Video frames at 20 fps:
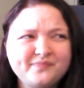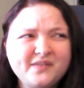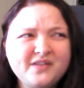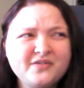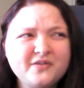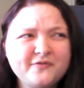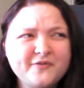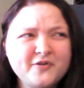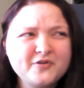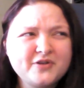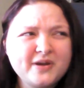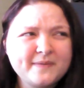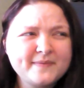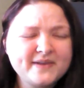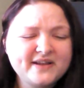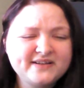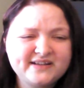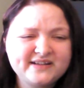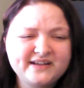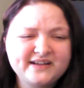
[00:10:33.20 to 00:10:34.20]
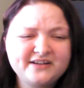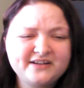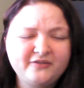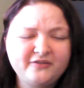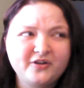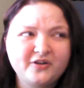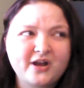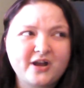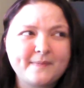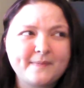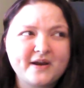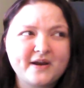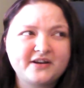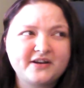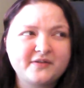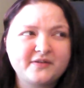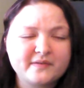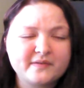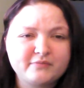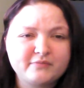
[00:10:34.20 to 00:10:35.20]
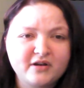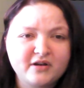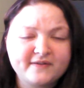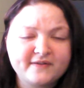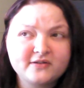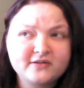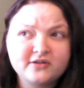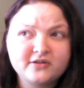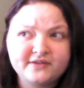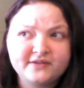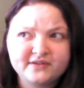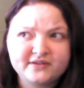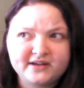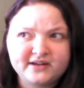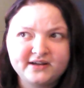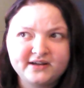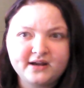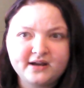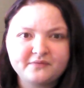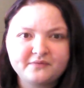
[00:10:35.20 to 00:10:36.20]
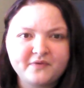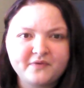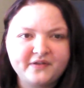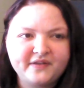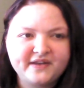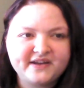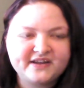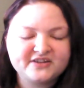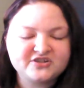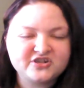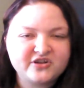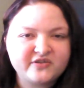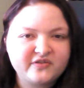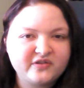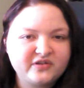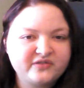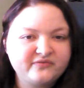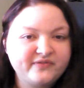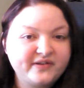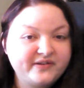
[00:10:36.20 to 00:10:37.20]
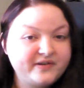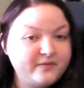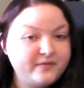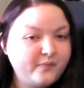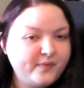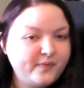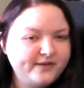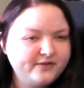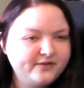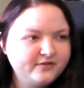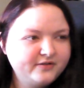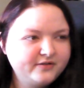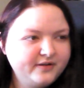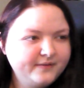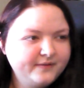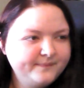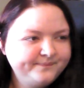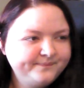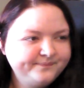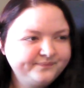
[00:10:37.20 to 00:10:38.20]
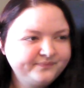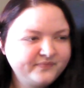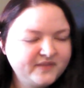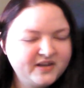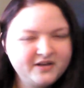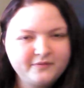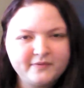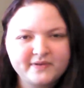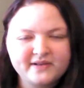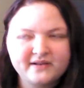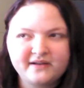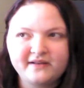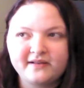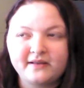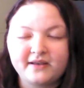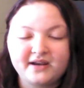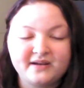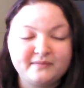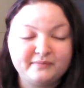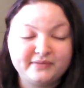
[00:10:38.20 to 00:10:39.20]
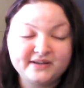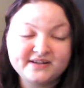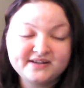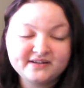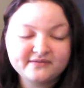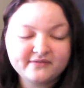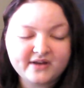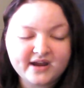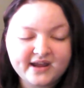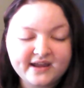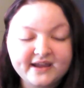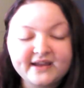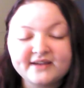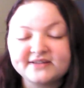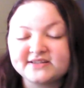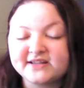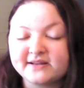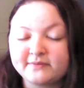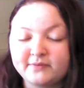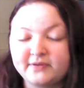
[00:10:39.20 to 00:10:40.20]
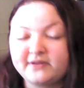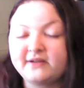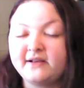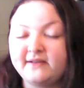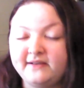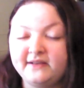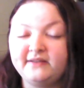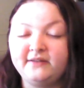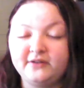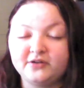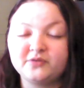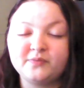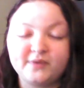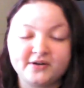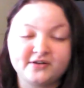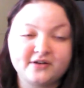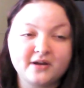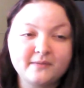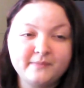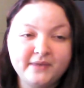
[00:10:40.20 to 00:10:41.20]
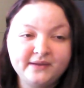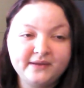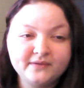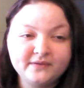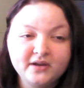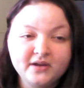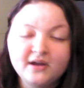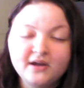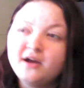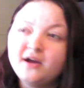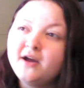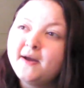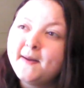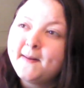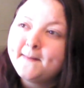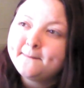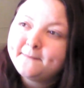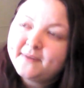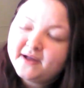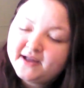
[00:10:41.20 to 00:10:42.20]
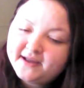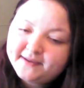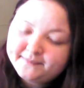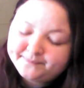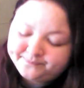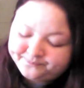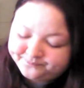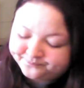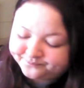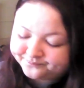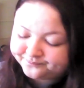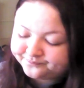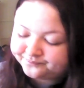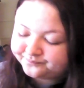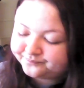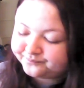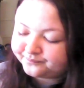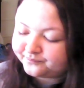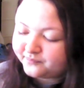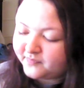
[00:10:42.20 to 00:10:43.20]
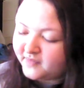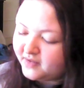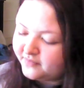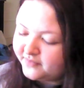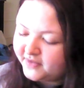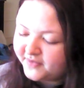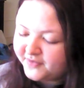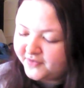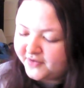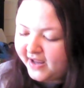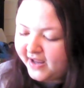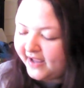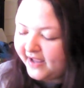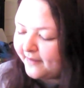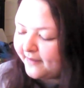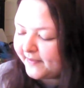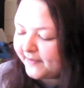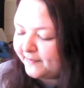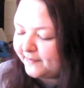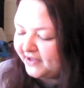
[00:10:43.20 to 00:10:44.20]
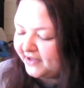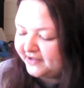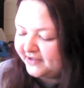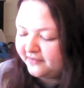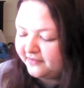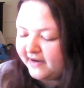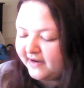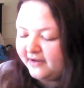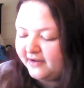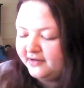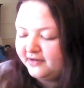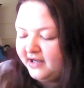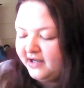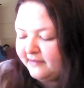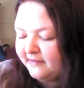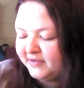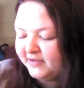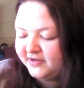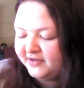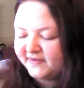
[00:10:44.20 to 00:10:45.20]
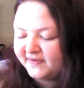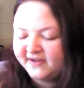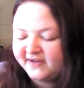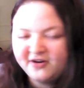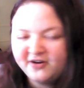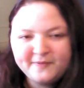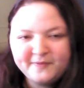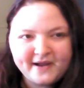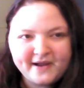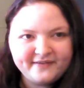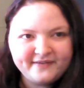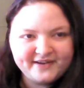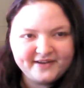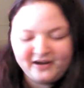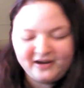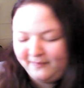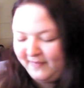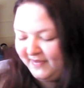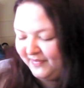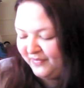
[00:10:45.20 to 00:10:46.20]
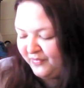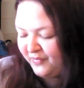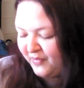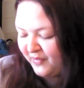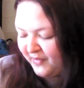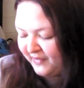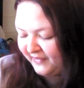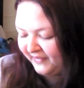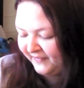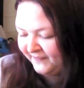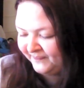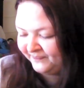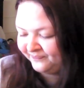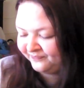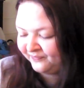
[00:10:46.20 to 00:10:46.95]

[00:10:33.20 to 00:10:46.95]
the few times I did look up how to use bronzer and did it, I felt like it just looked very weird, and it wasn't because I didn't blend it right, it just was because it looked weird on me. But the other day I was playing around. I've been using her palette all month long.